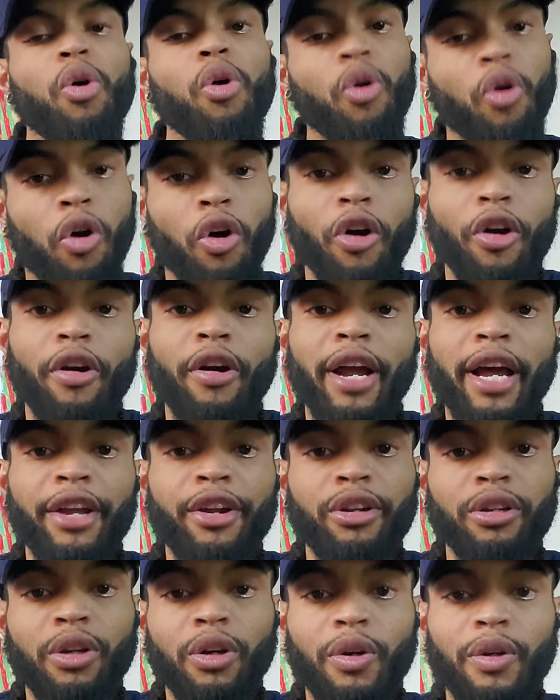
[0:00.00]
or
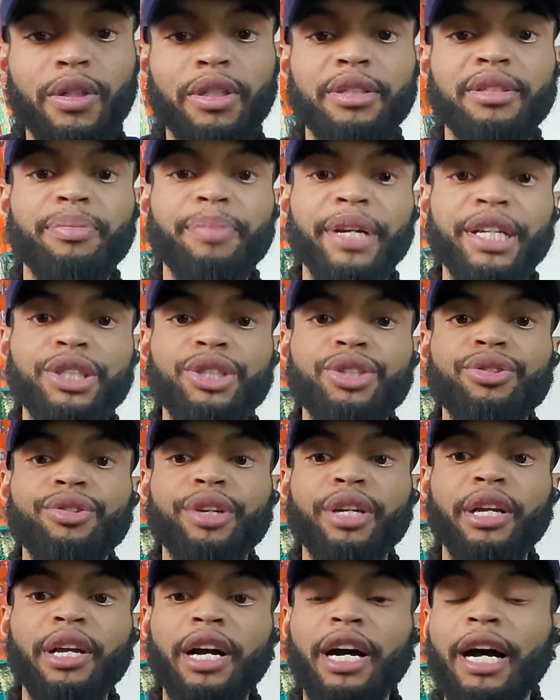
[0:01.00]
at your local
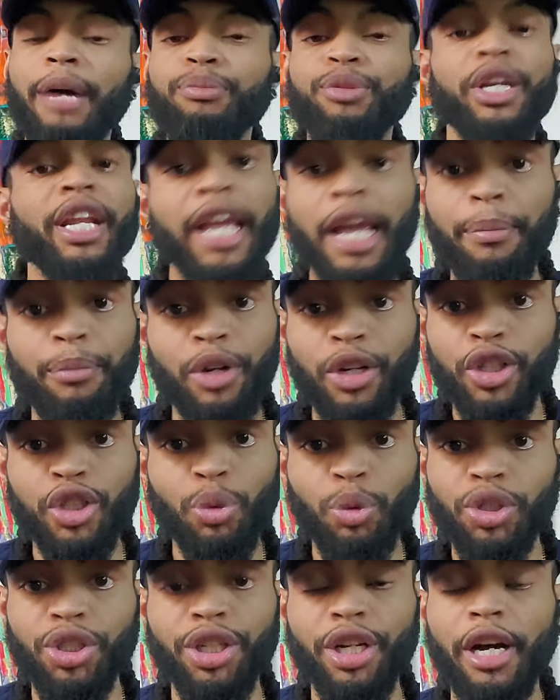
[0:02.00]
dispensary. Today, I'm going to
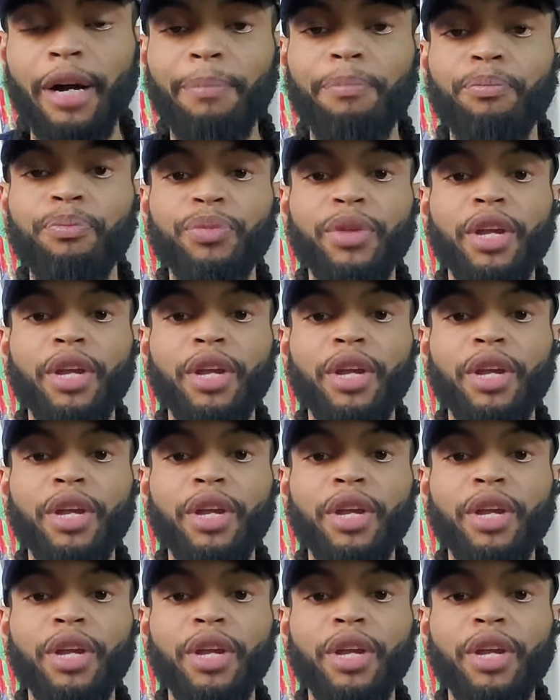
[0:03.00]
switch it up.